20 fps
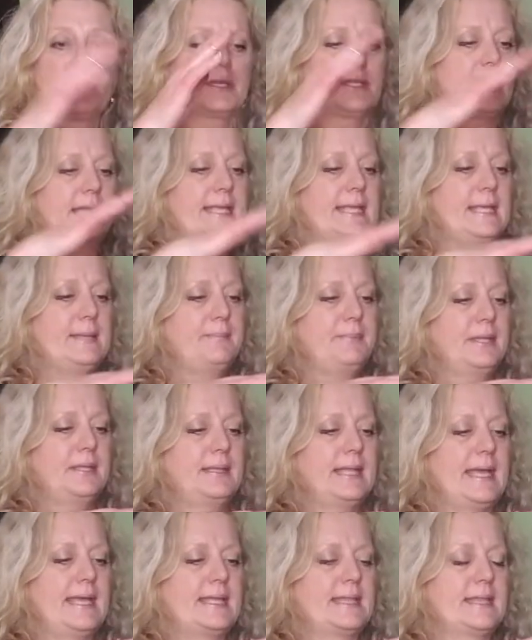and I keep it
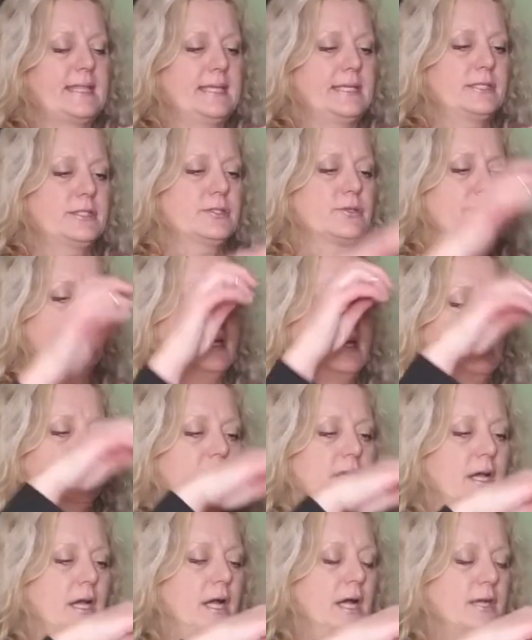like this so that
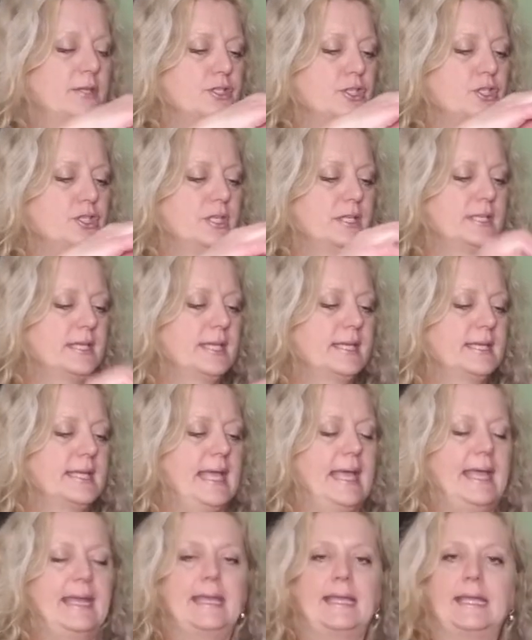the oxygen can
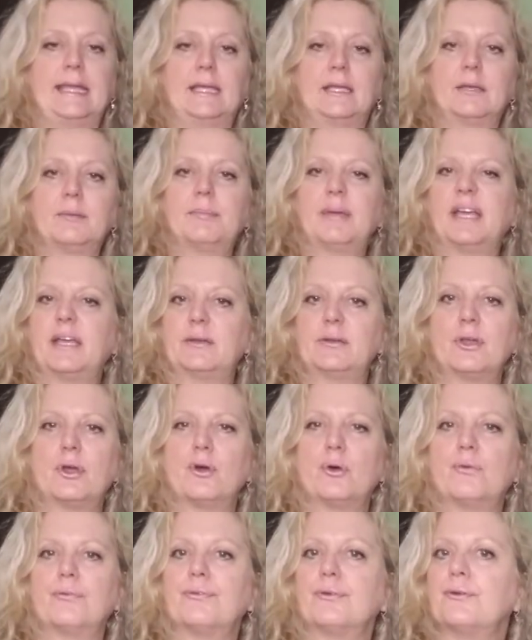get in, but
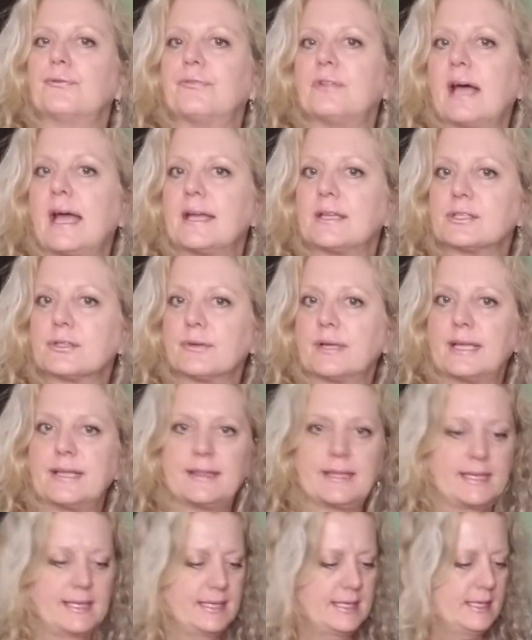no fruit flies or
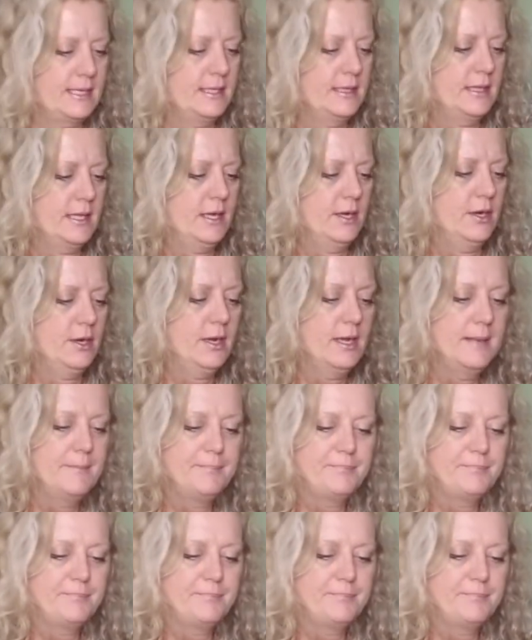anything get in there.